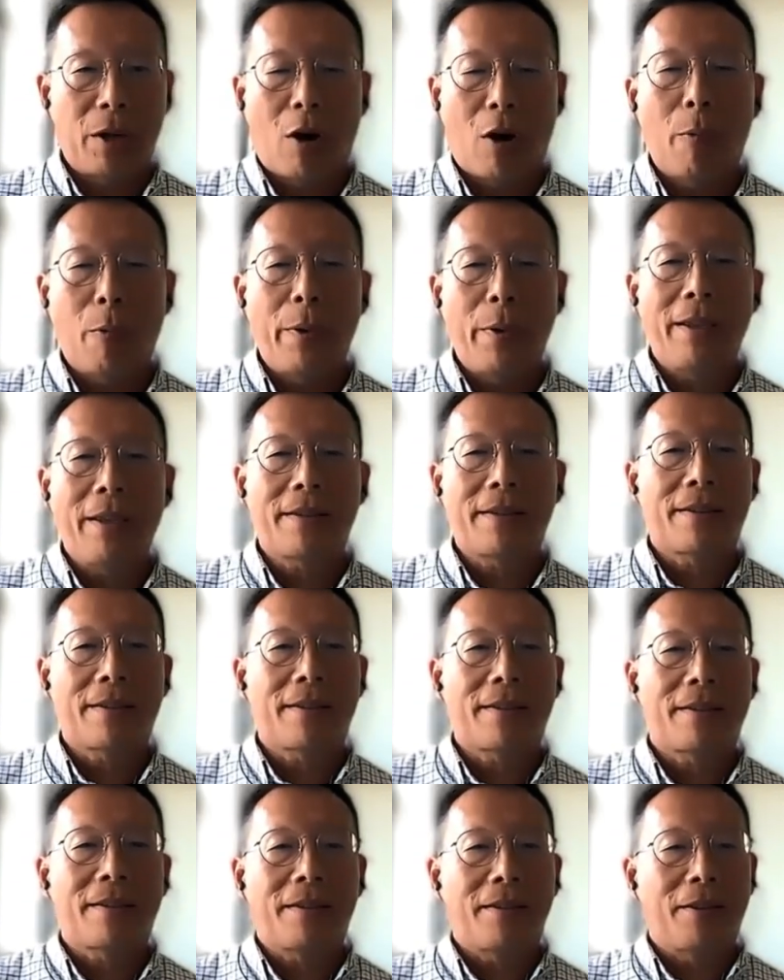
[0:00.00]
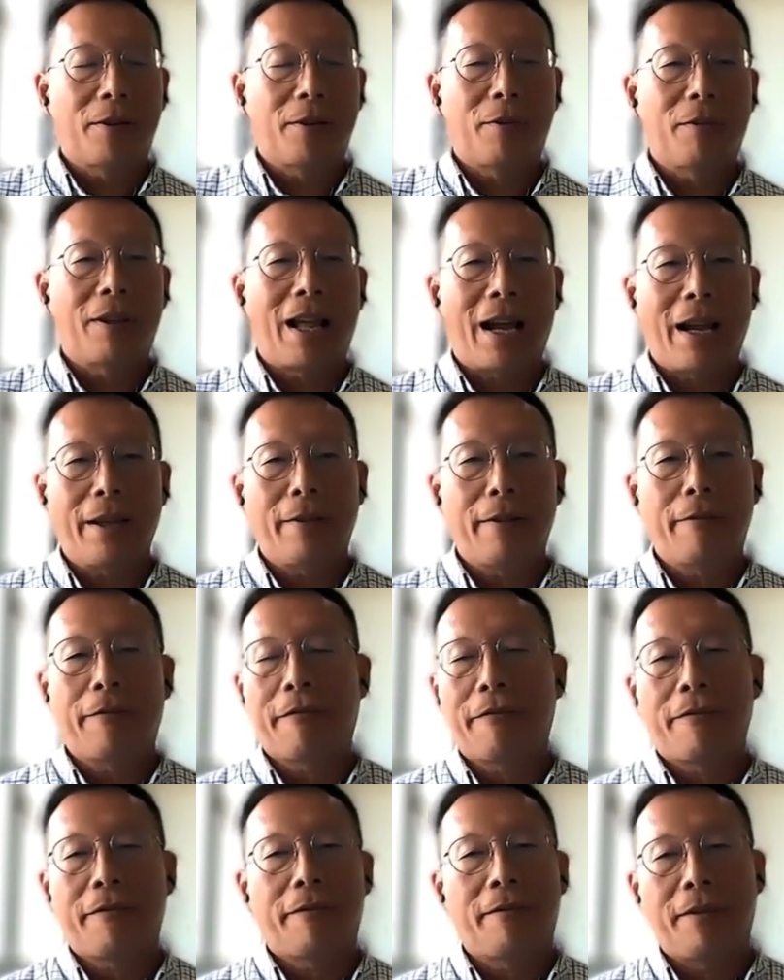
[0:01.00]
We always, you know,
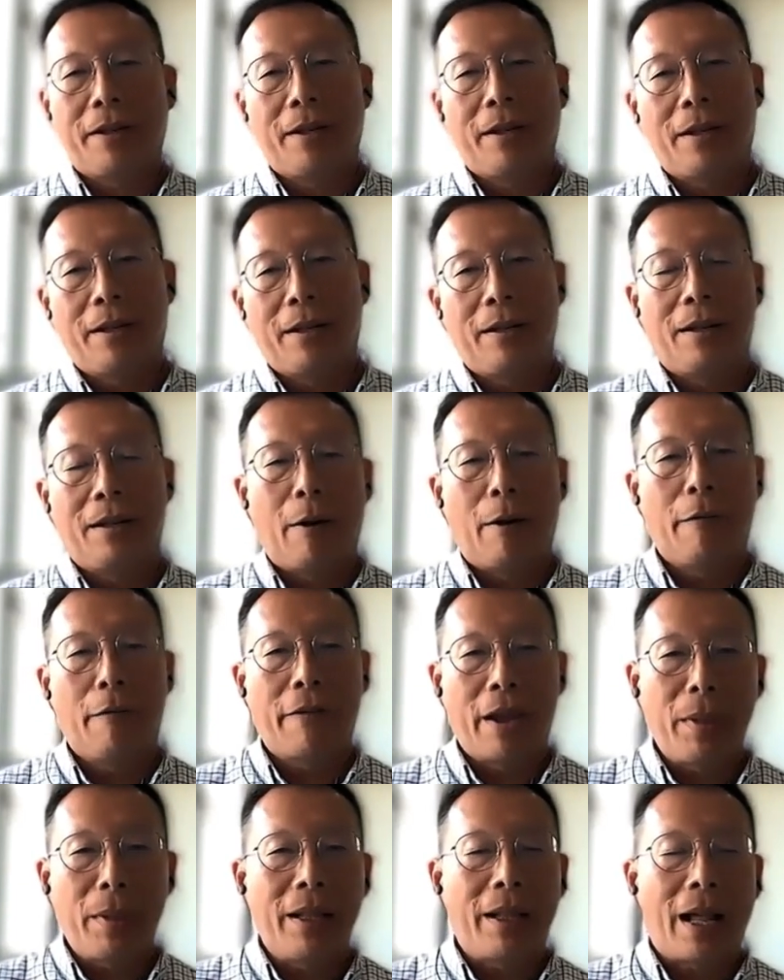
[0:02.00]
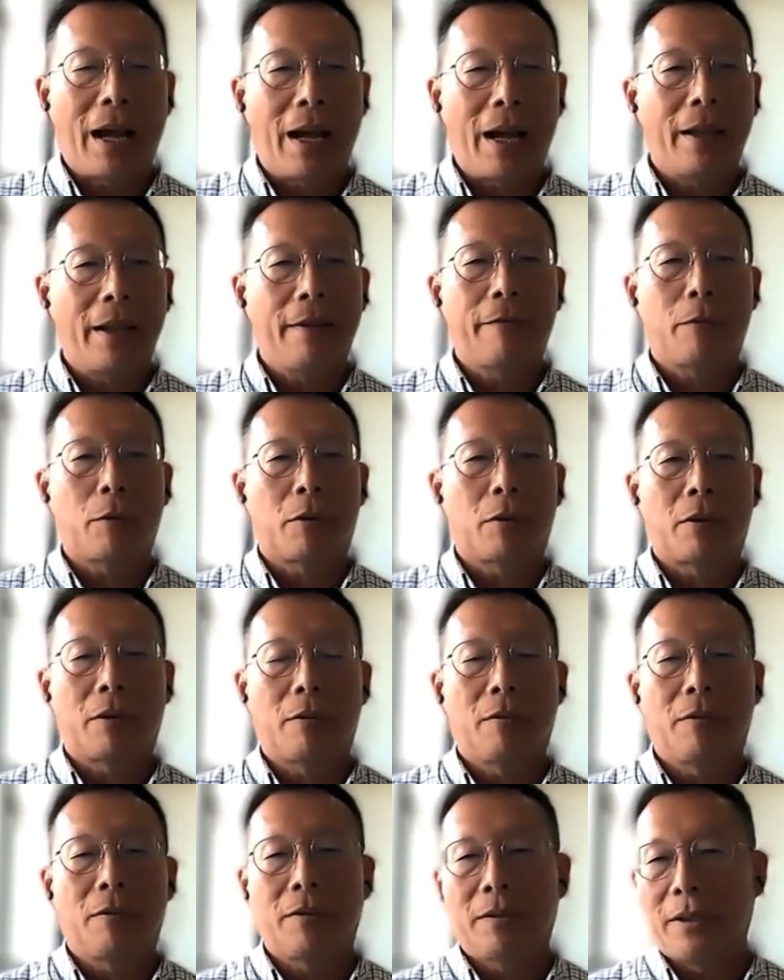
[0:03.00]
life, uh, our family life,
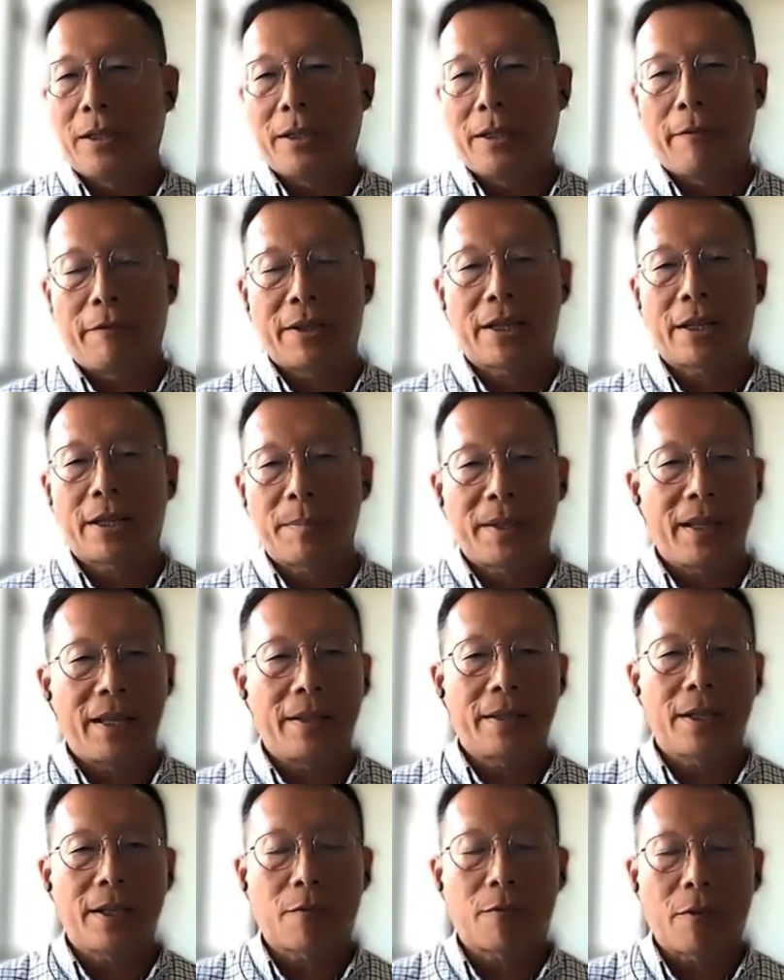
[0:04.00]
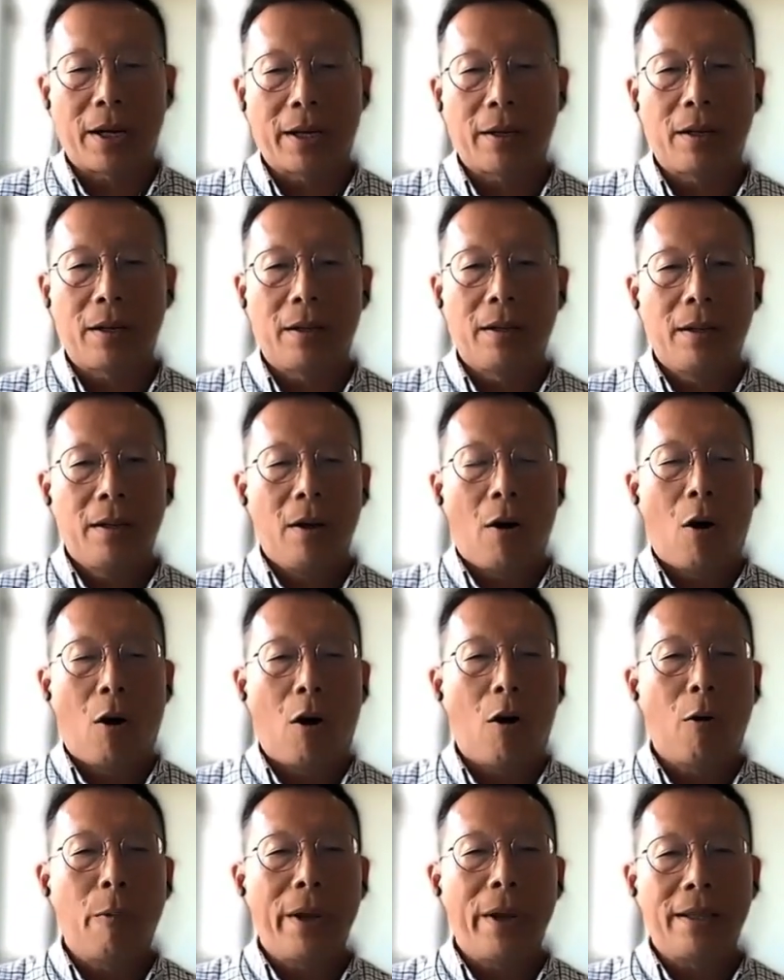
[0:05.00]
or uh, different circumstances, right?
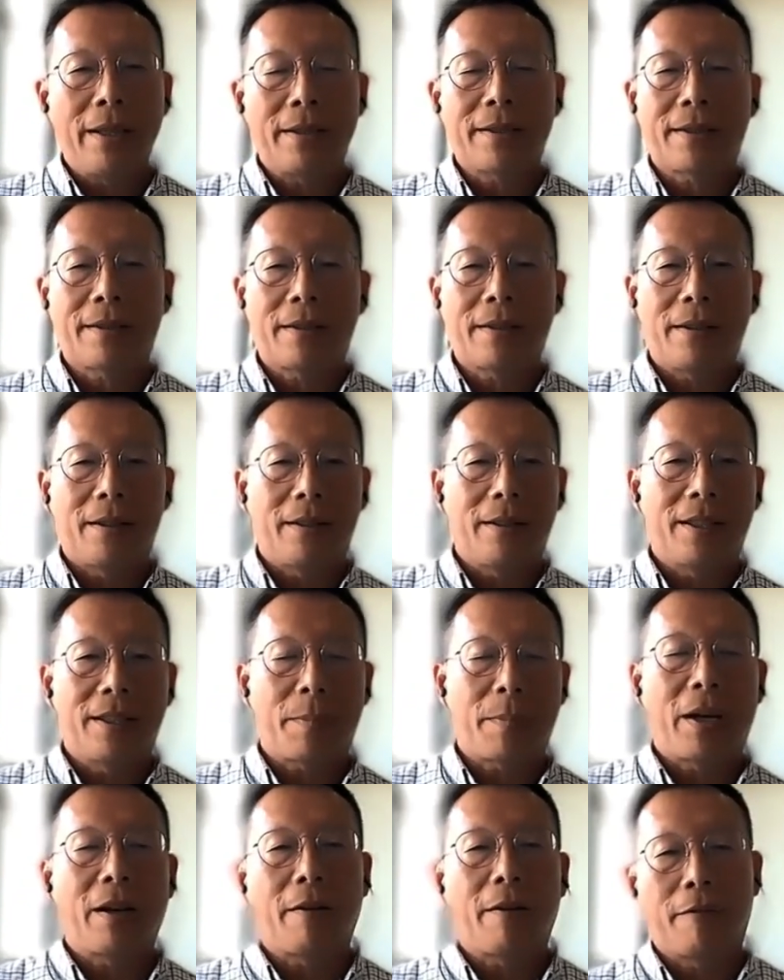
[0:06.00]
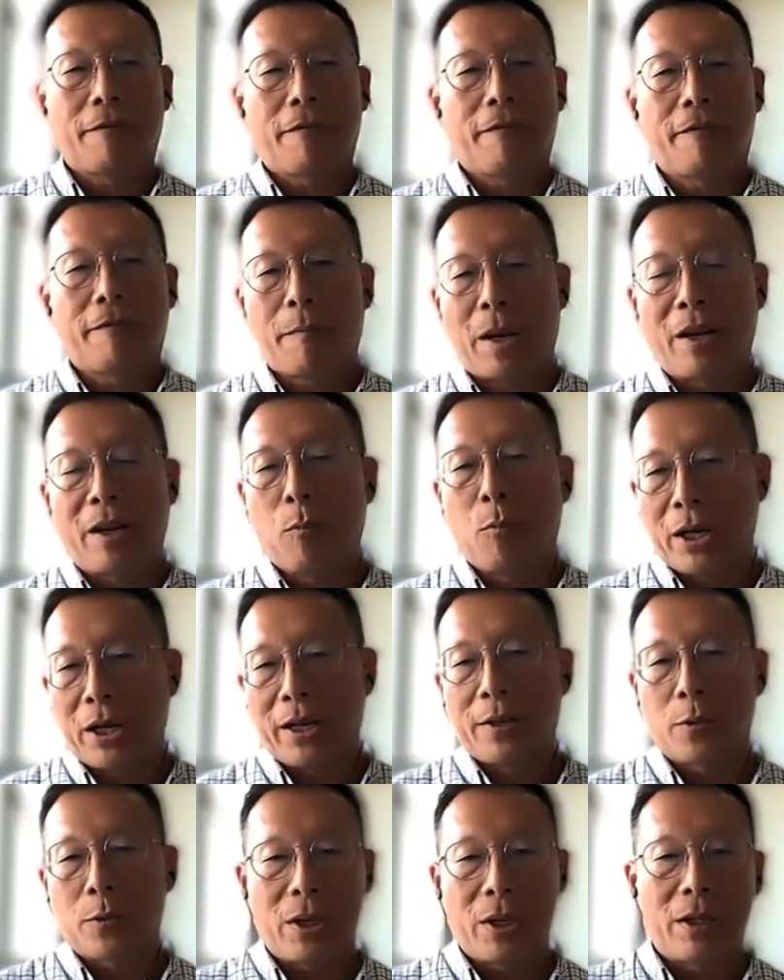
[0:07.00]
Always uh, is part of part of
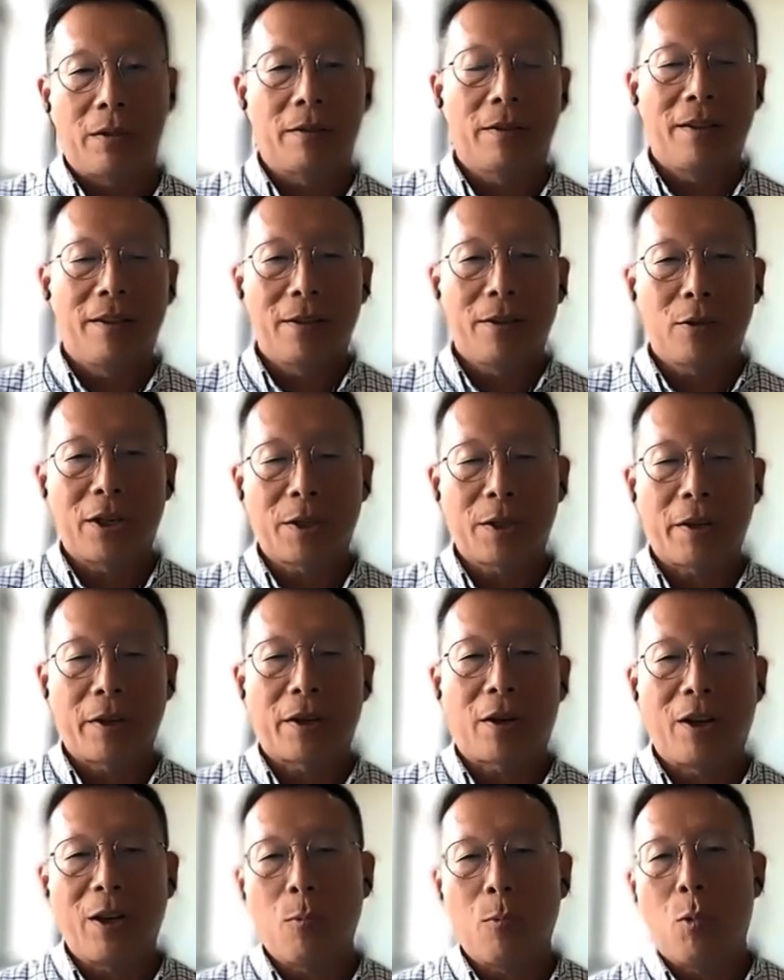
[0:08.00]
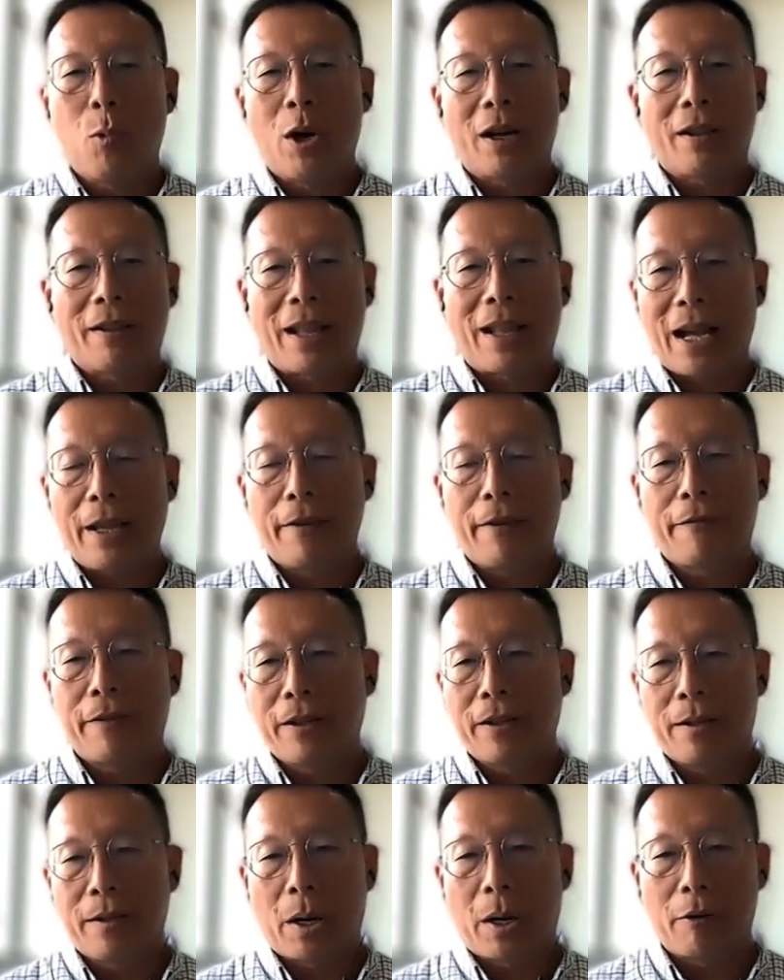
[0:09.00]
work as well. Yeah. So that's why I call it work-life
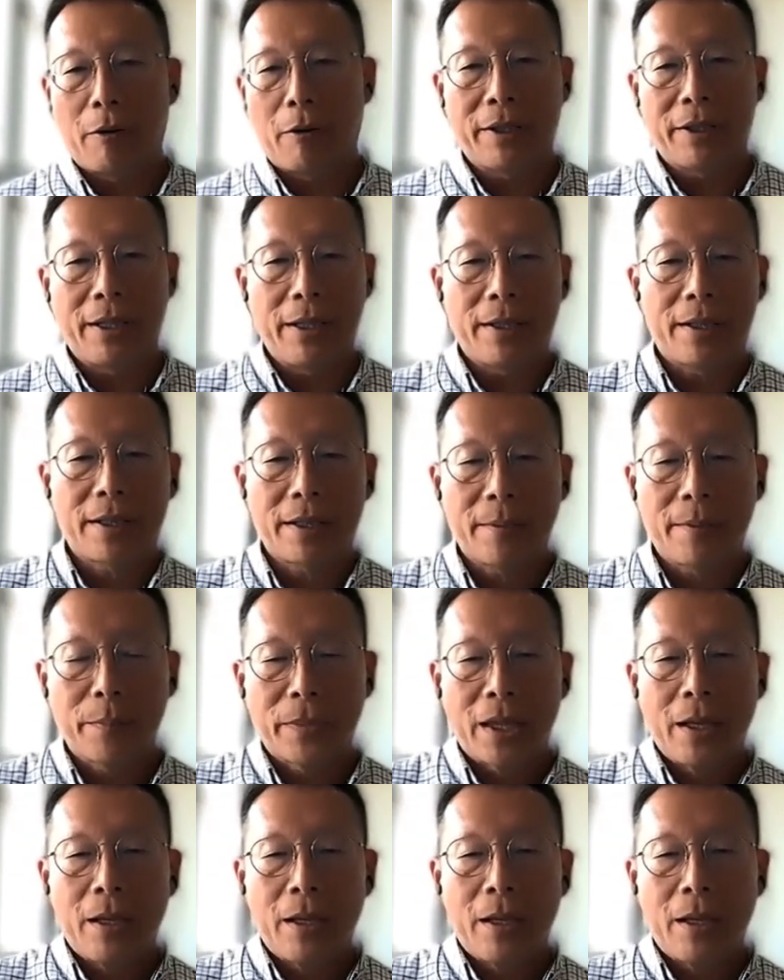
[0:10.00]
uh, priorities.